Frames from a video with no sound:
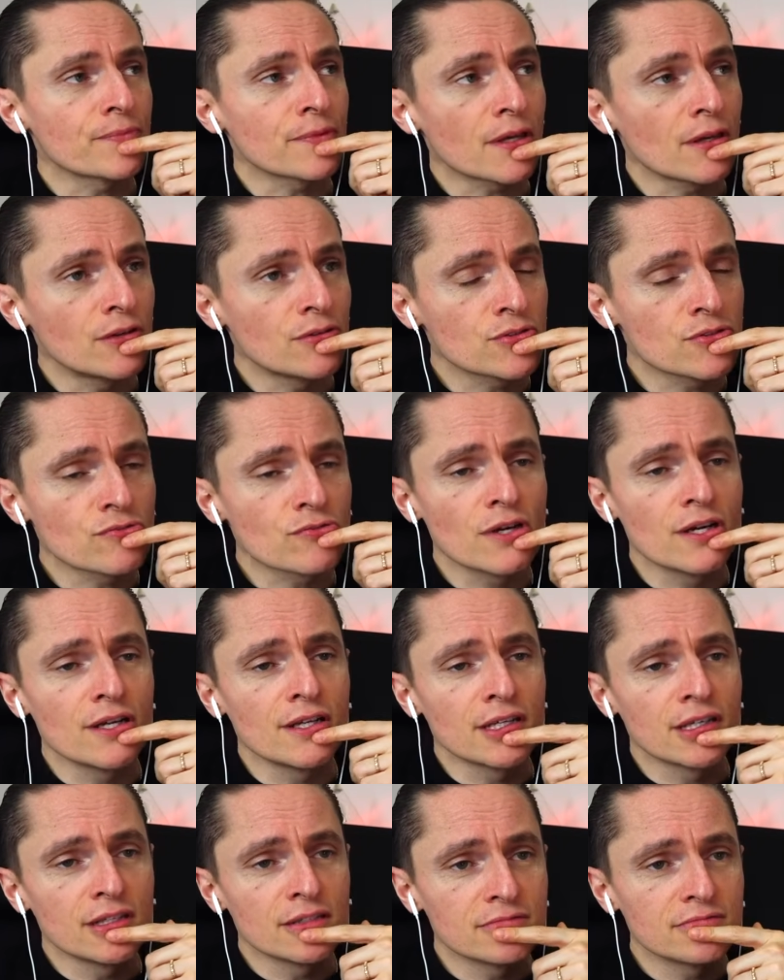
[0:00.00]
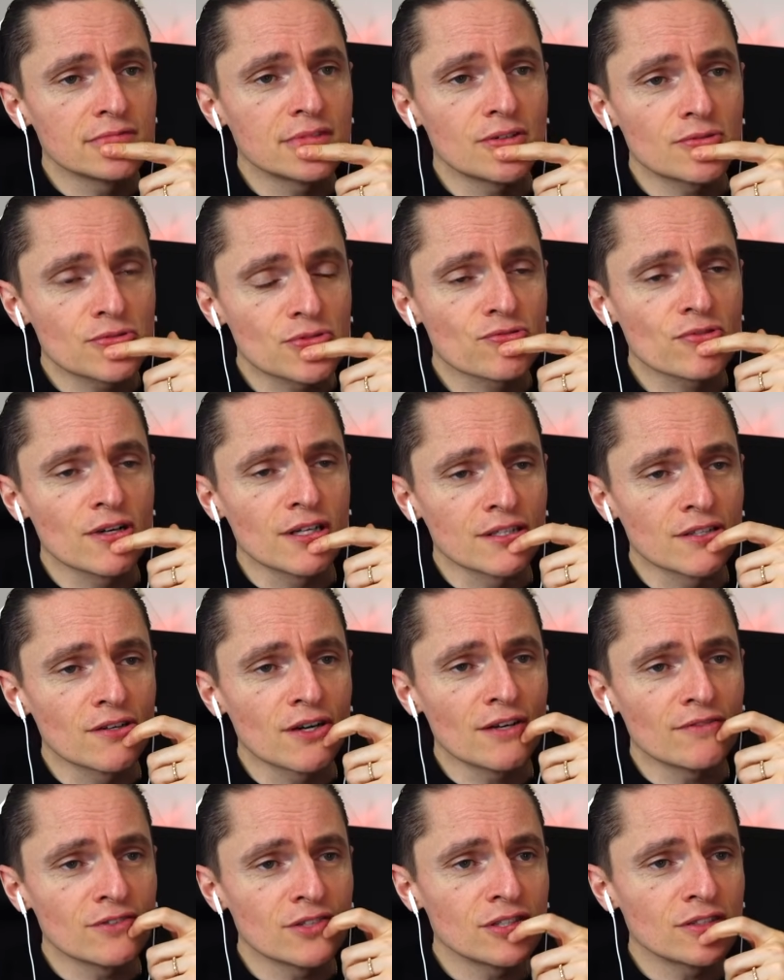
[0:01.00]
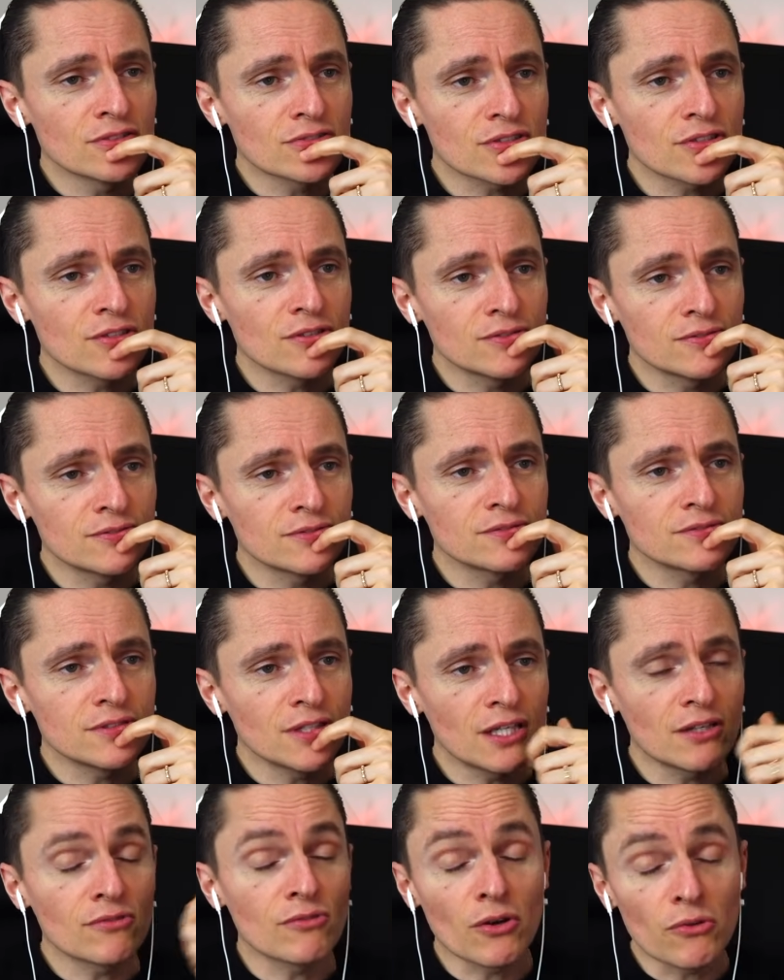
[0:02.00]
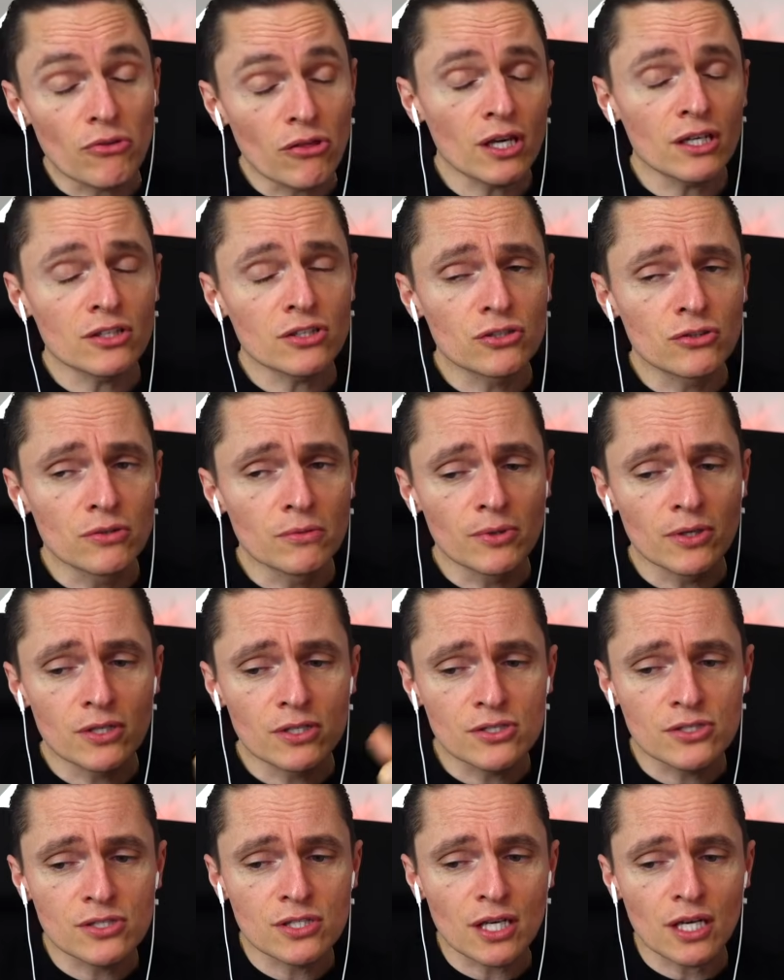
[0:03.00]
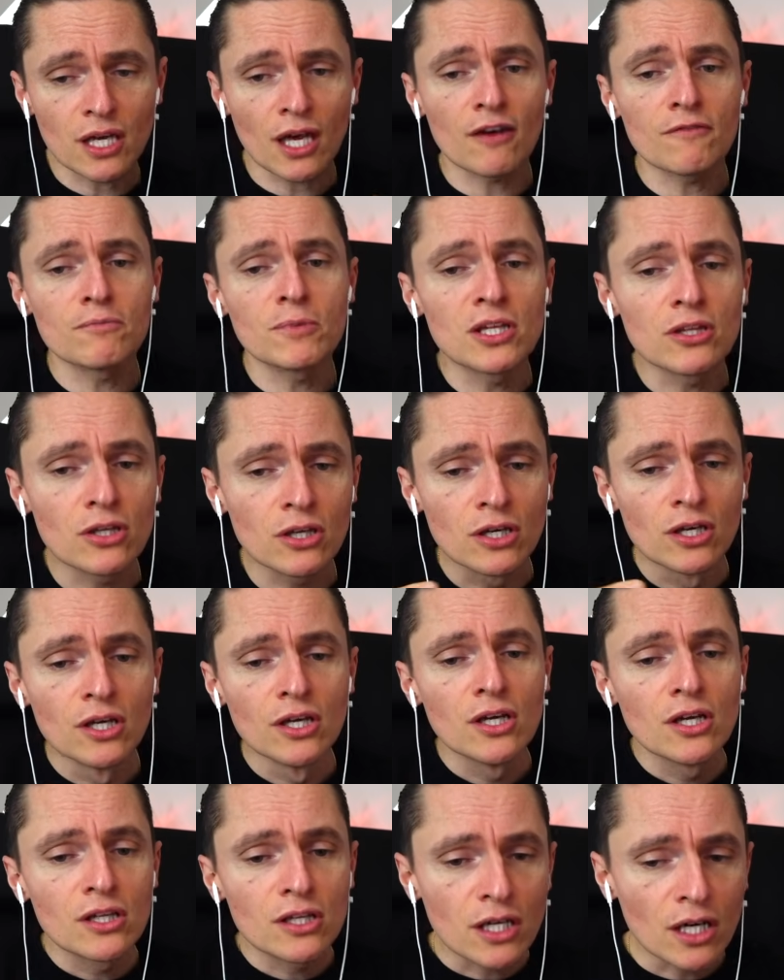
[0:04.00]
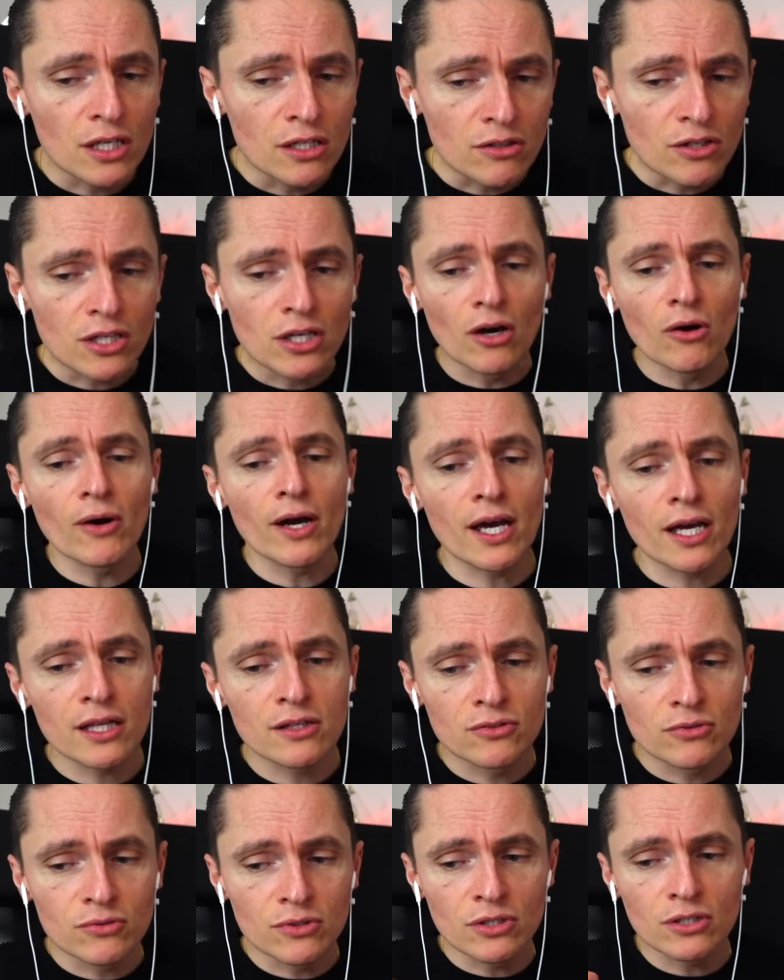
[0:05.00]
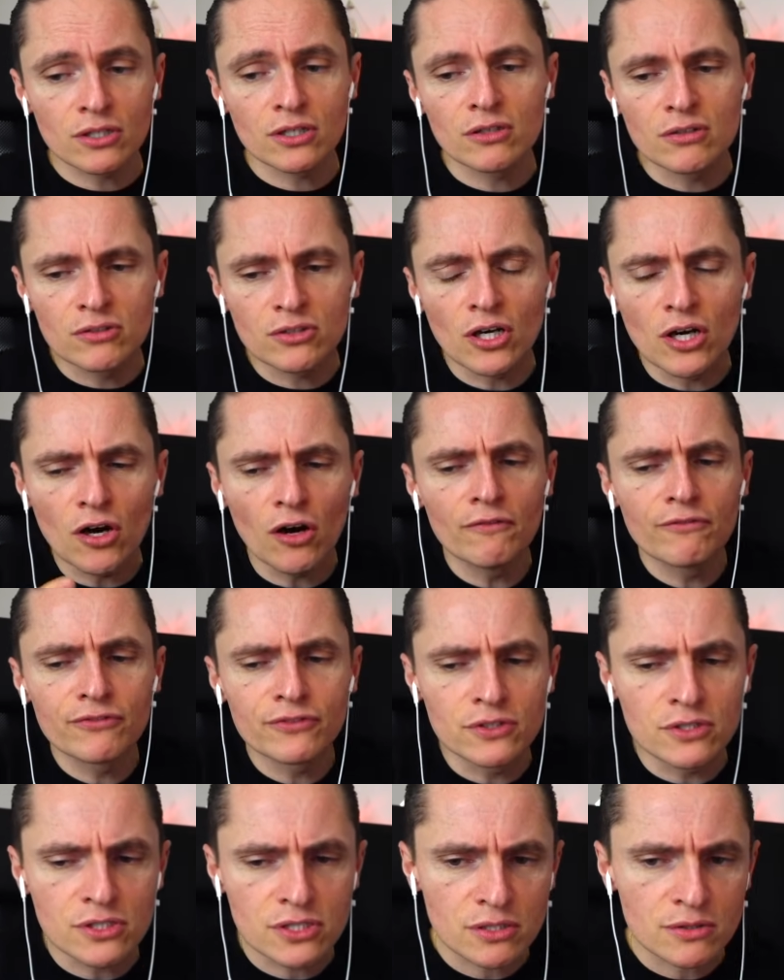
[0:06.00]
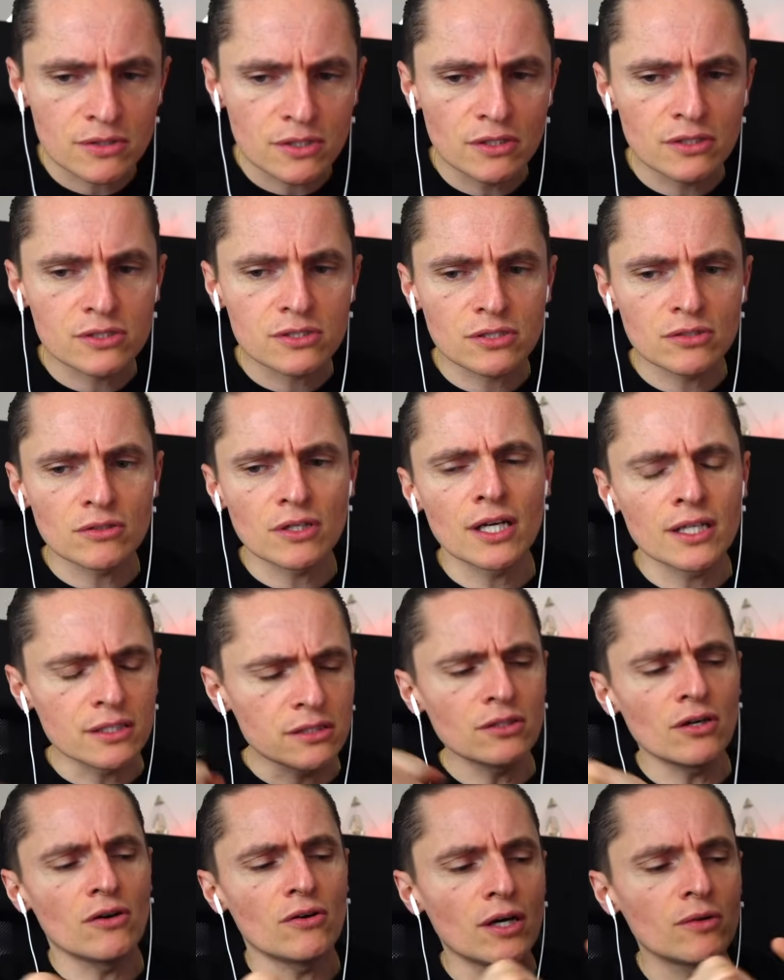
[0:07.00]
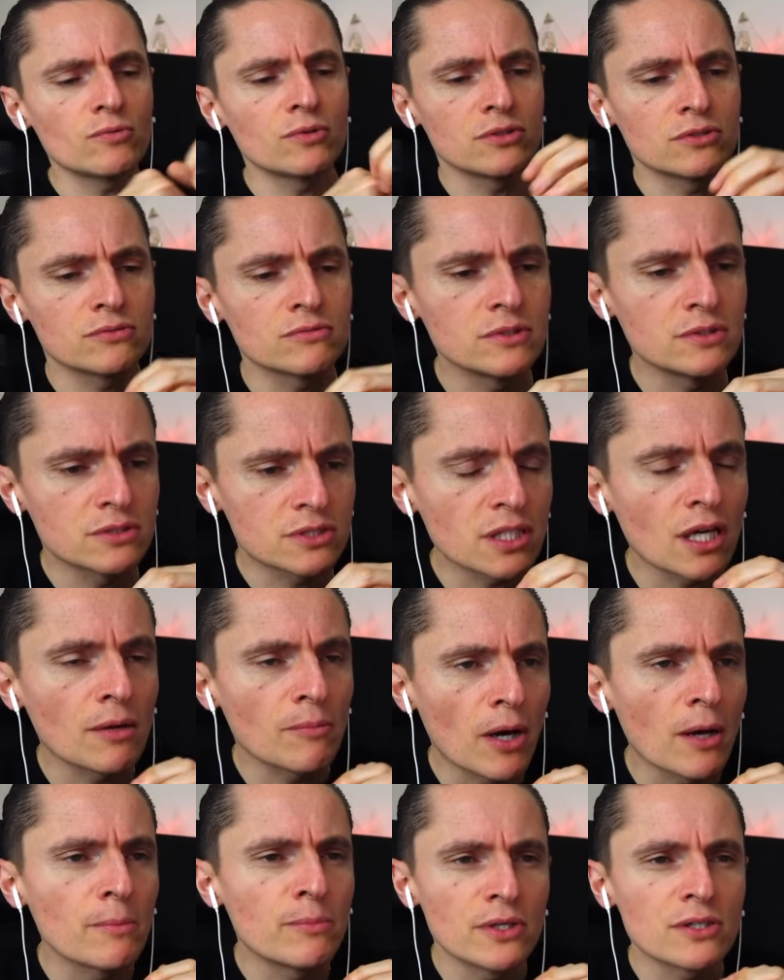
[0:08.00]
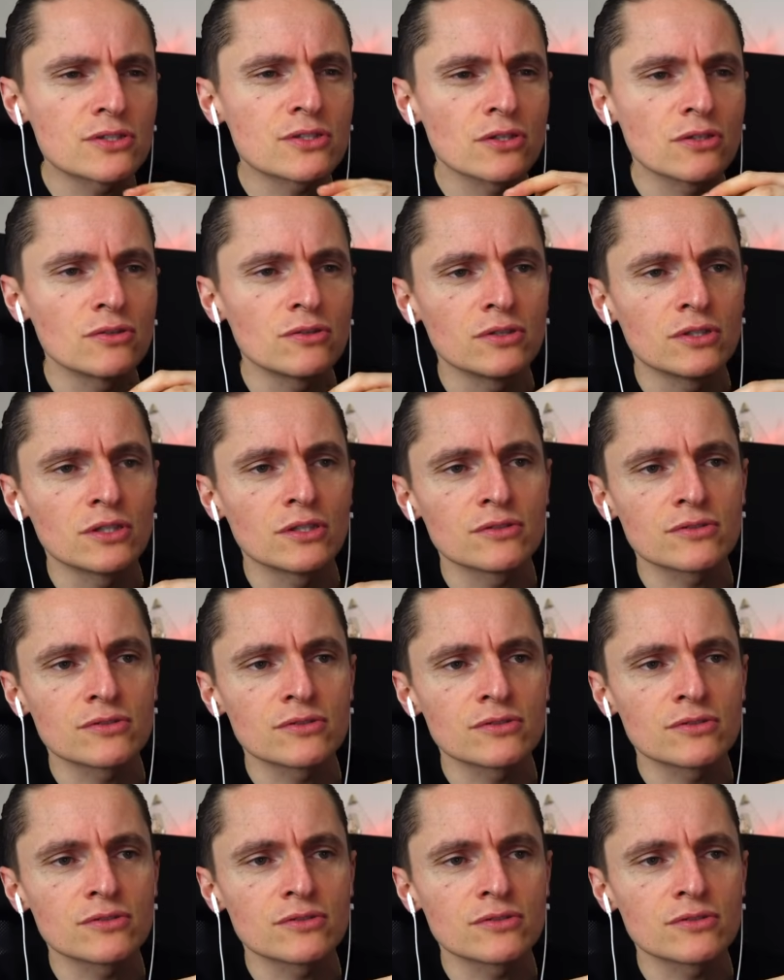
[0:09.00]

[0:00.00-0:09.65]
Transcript: was really great video. So, thank you, because it gave me the kind of the go ahead or the confidence to like, no, I want to say my bit too, you know,